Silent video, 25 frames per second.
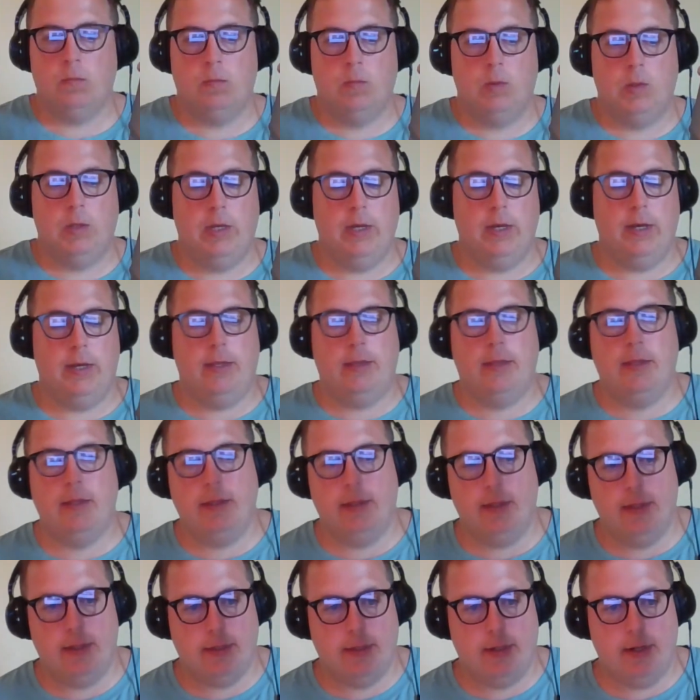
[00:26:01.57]
Yeah, I
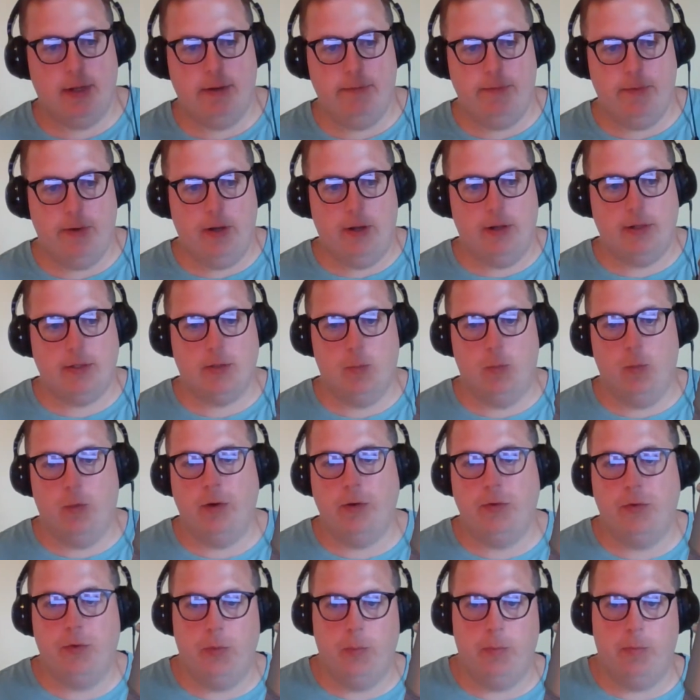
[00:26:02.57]
think that's kind of an awesome
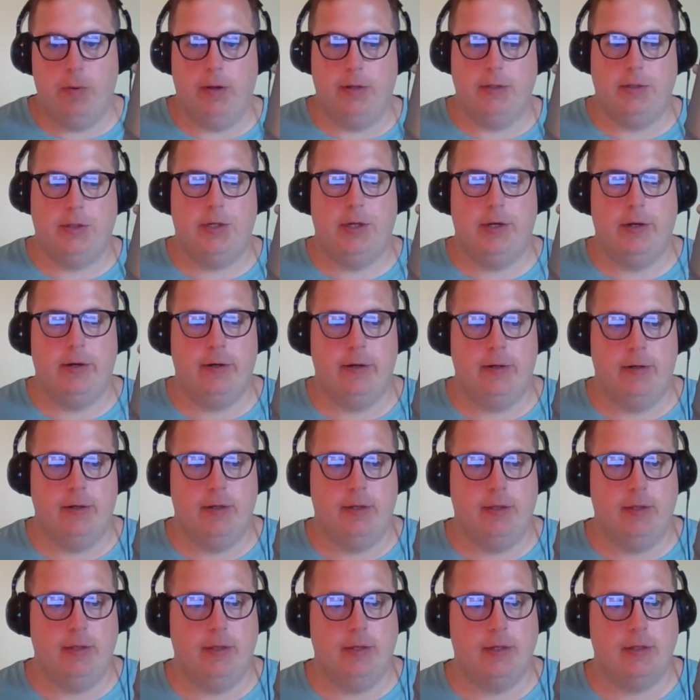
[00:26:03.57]
1-2 punch here
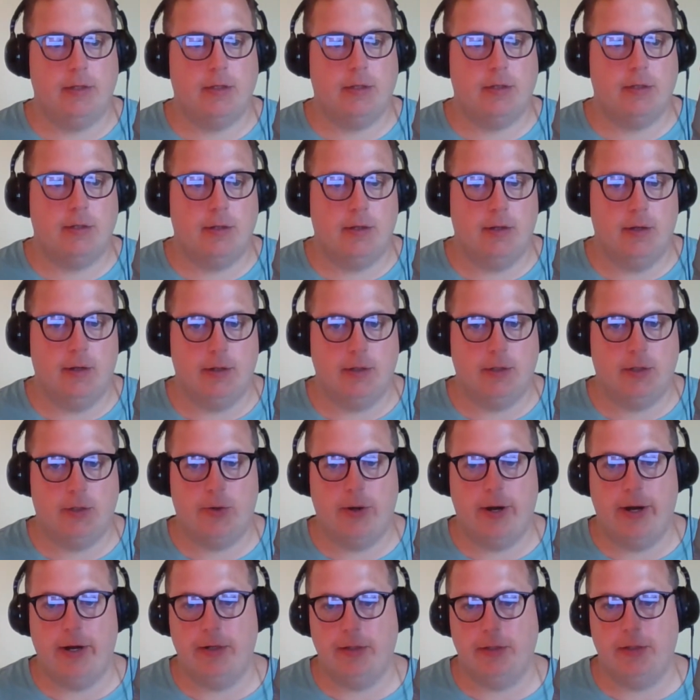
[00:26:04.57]
in this
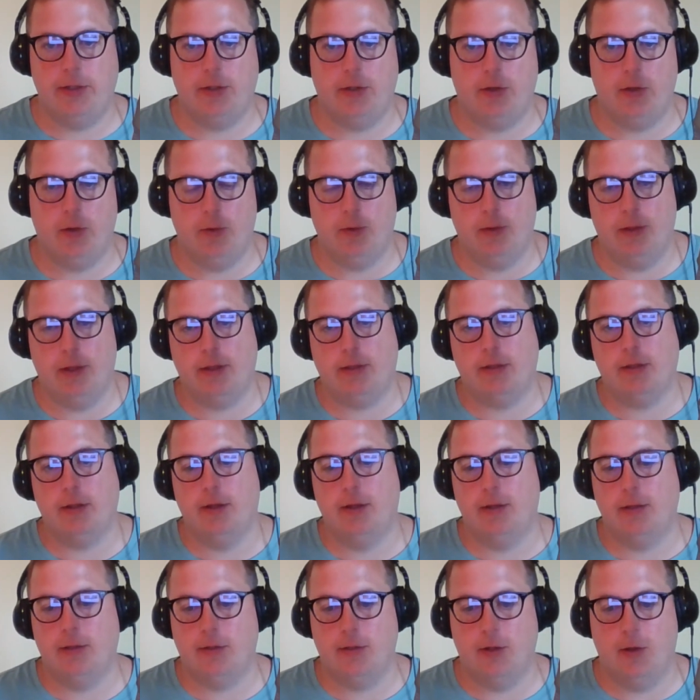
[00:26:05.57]
strategy too. Like
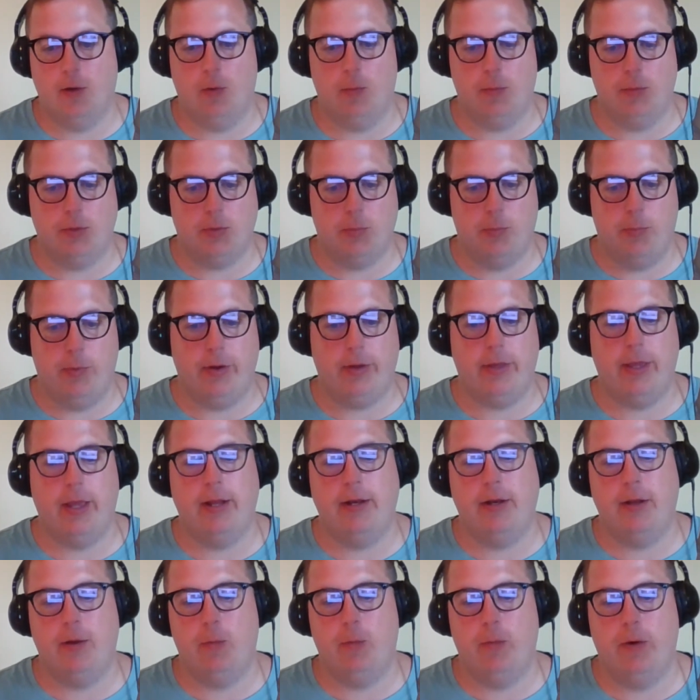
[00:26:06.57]
to almost
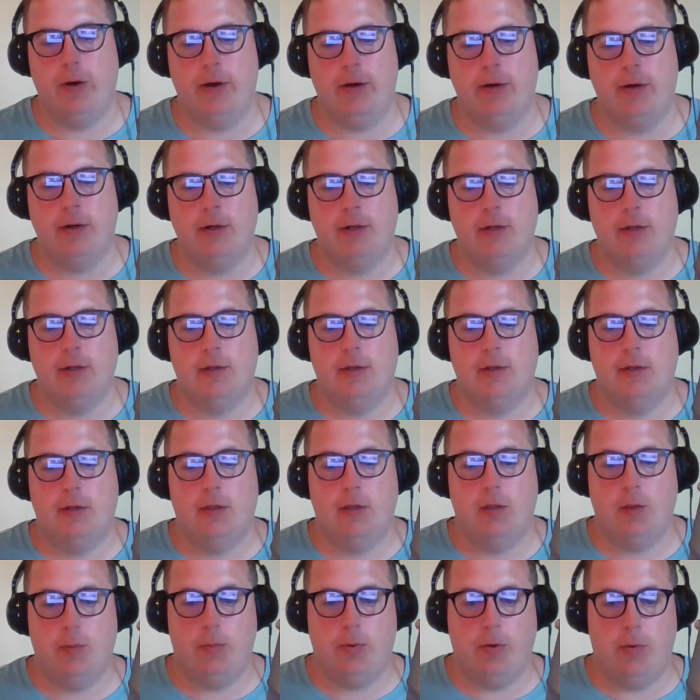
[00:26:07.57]
bookend it where
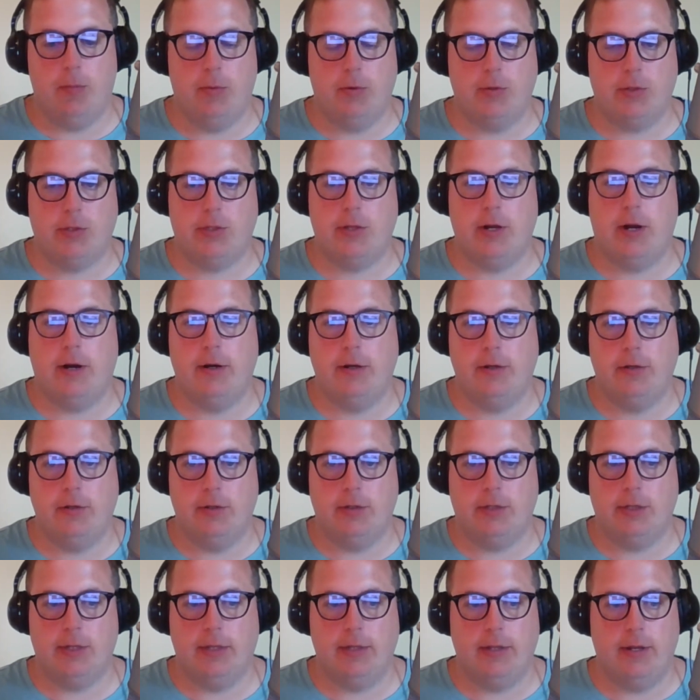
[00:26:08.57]
the promo started,
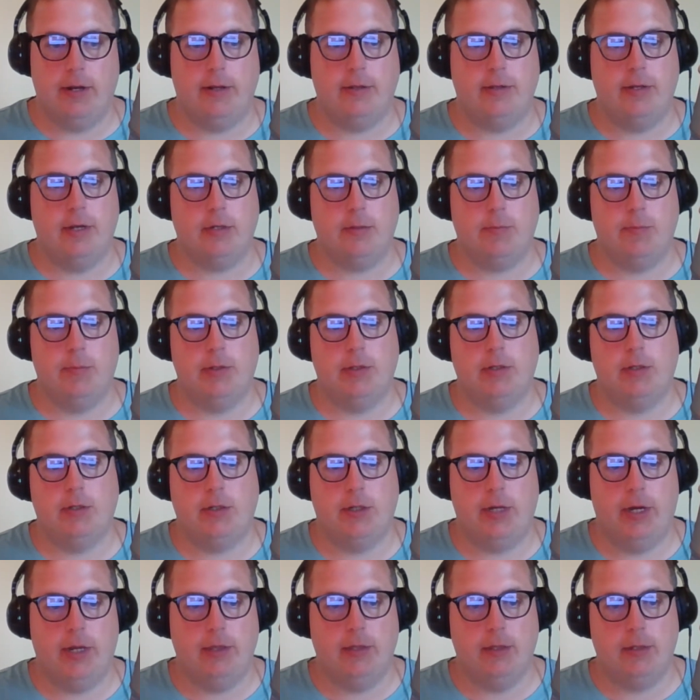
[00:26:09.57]
you send out a text
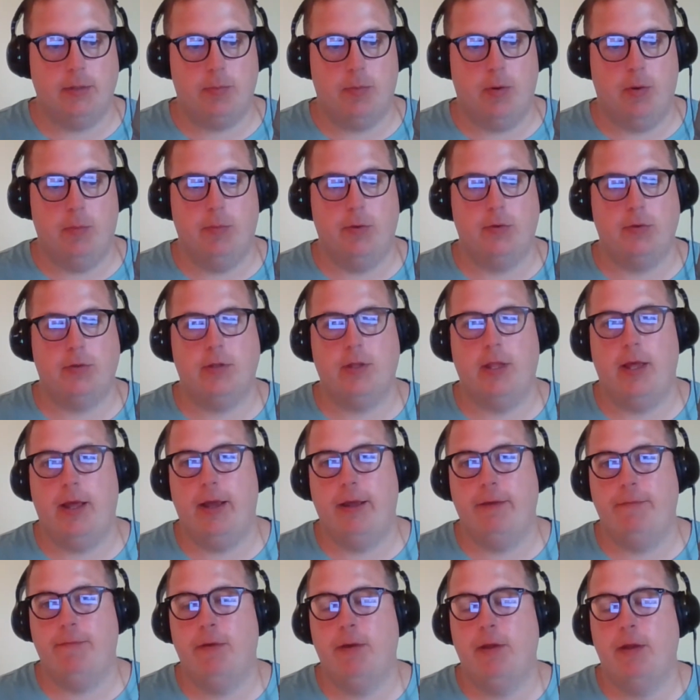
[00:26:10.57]
message, hey, this promo is
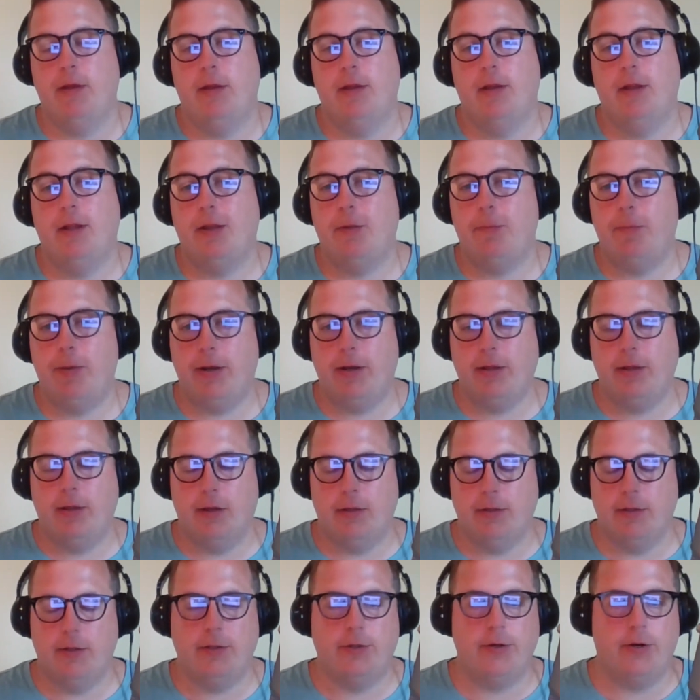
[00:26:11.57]
live. And depending
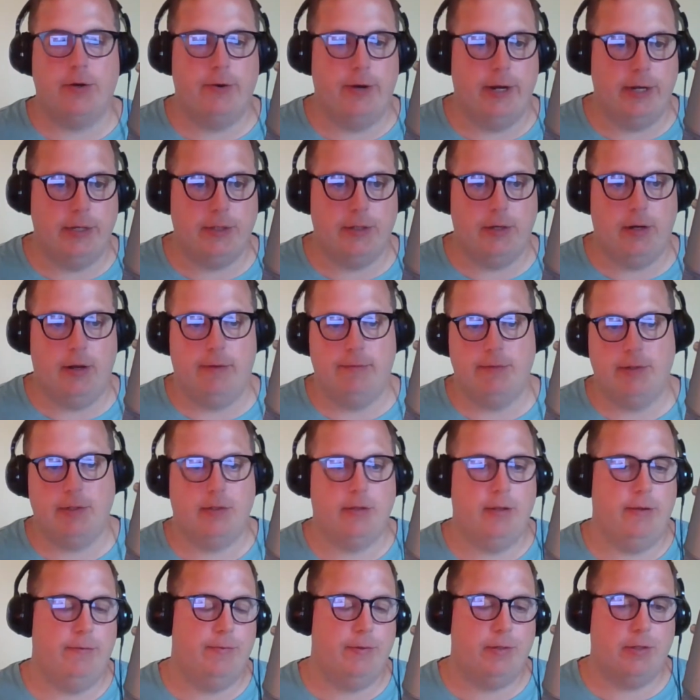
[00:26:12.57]
on the duration,
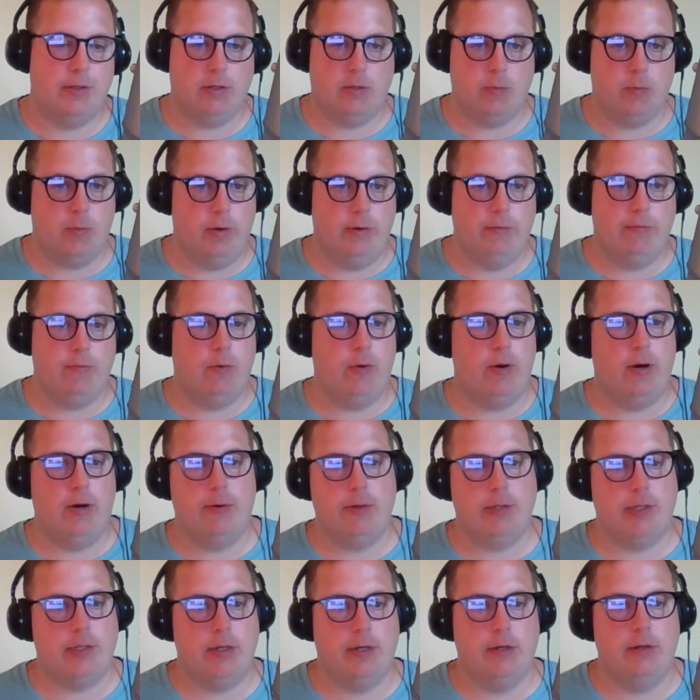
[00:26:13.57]
obviously, if it's a
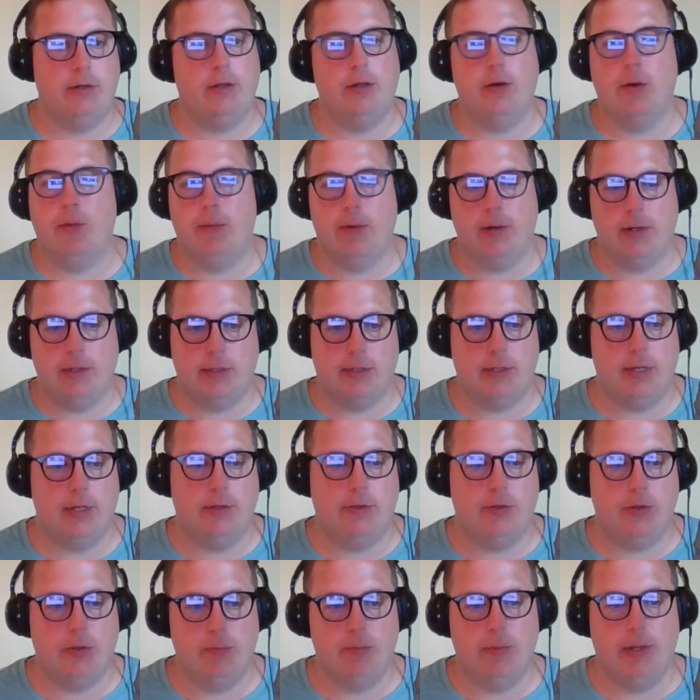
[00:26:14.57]
24-hour sale, you don't want to
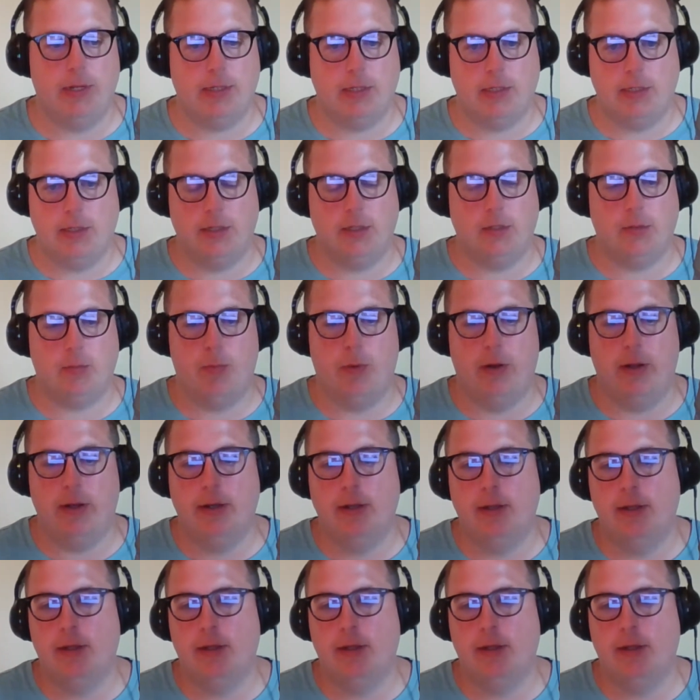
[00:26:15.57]
send 2 messages. But